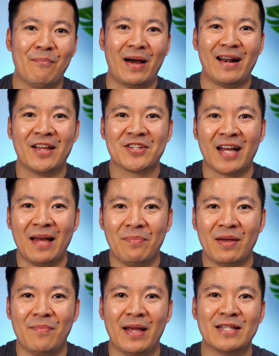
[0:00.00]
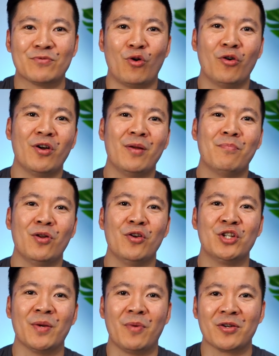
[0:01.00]
by large cap, it means well-known blue
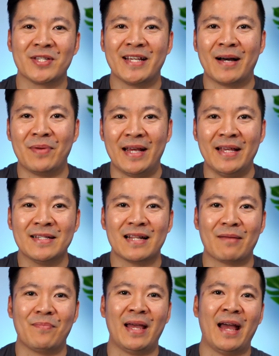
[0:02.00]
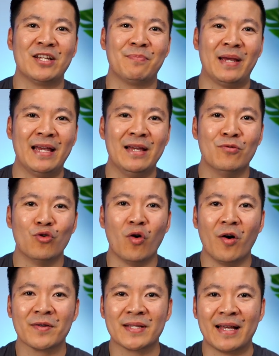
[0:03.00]
chip Aussie companies like BHP,
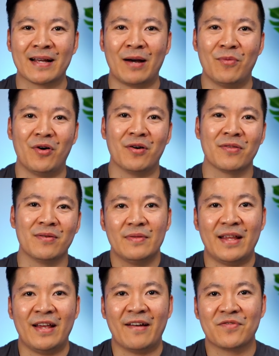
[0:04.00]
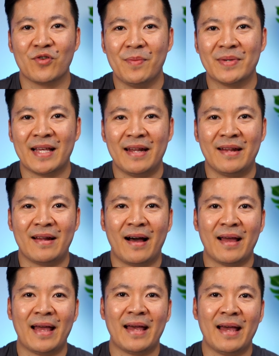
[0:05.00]
Woolworths, and Commonwealth. you have 3% in
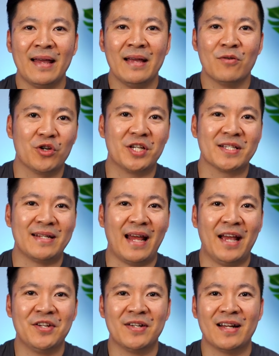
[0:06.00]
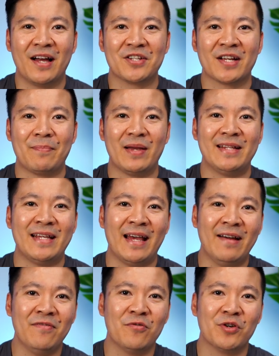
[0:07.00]
IAA, which is an Asian large cap
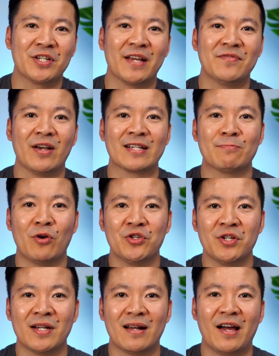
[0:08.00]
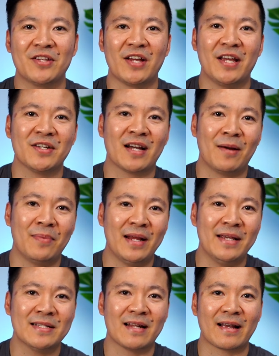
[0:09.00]
ETF, which gives you exposure to large Asian
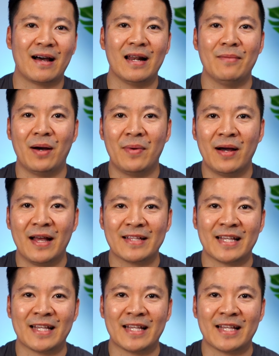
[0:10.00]
companies like Alibaba and